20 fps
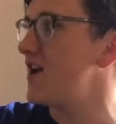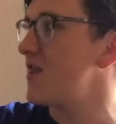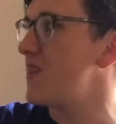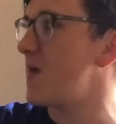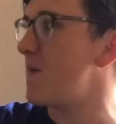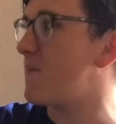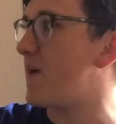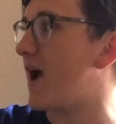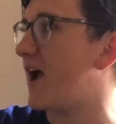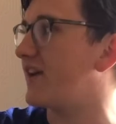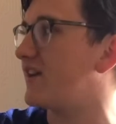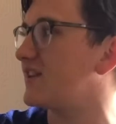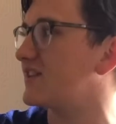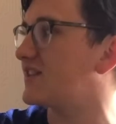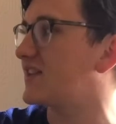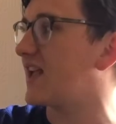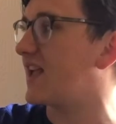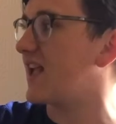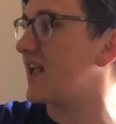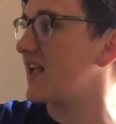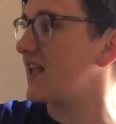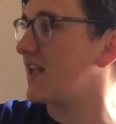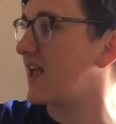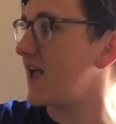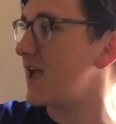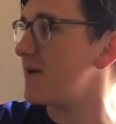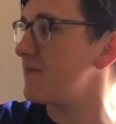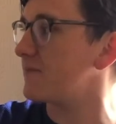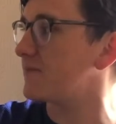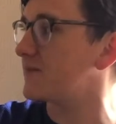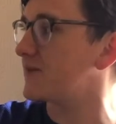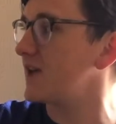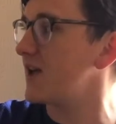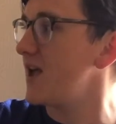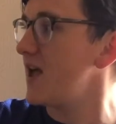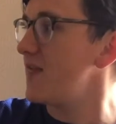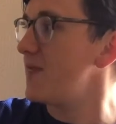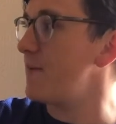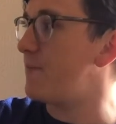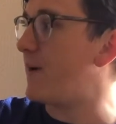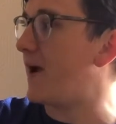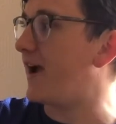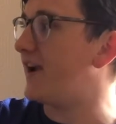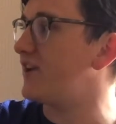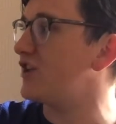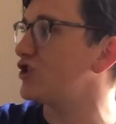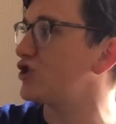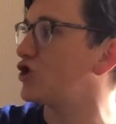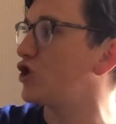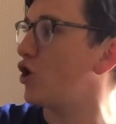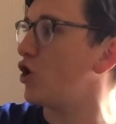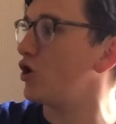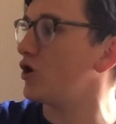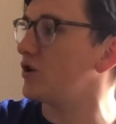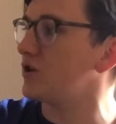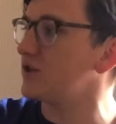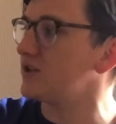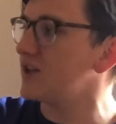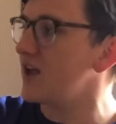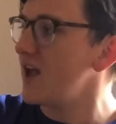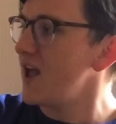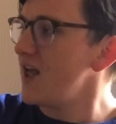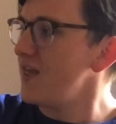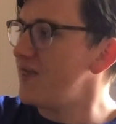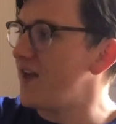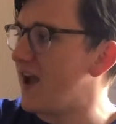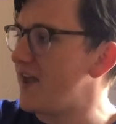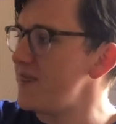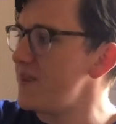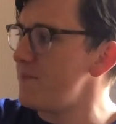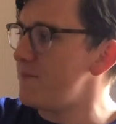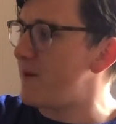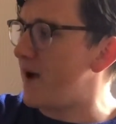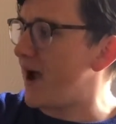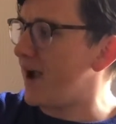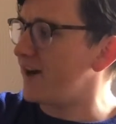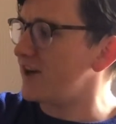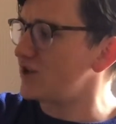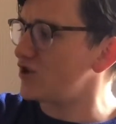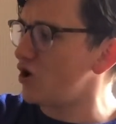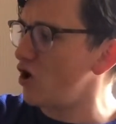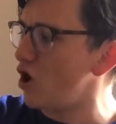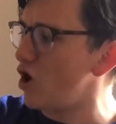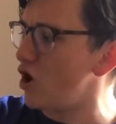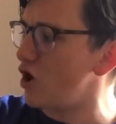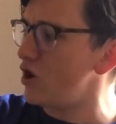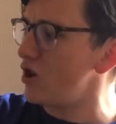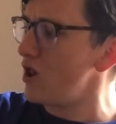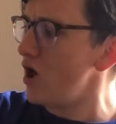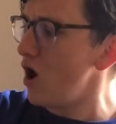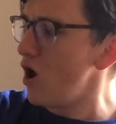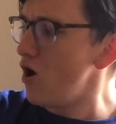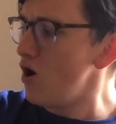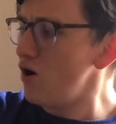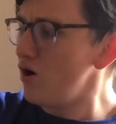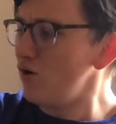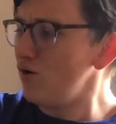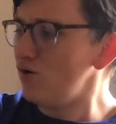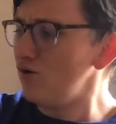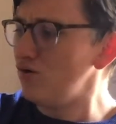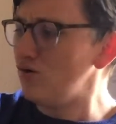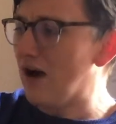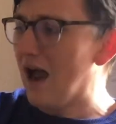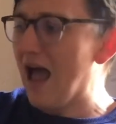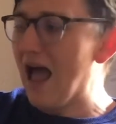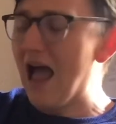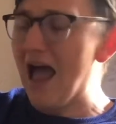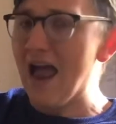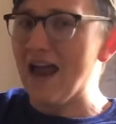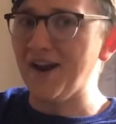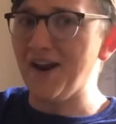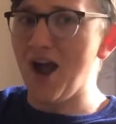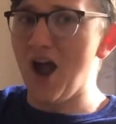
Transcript: The pirates gaped, the pirates goggled, then the pirates all ran